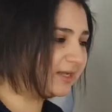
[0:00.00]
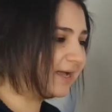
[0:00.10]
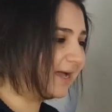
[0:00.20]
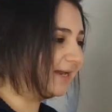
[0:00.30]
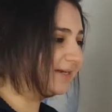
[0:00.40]

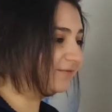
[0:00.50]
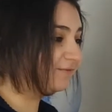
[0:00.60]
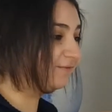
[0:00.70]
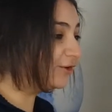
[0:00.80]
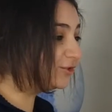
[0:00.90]
And
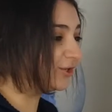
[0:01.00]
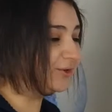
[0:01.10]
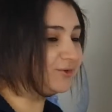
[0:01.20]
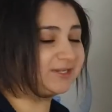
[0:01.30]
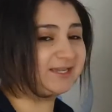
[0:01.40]

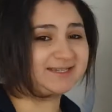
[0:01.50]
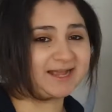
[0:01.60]
fructose is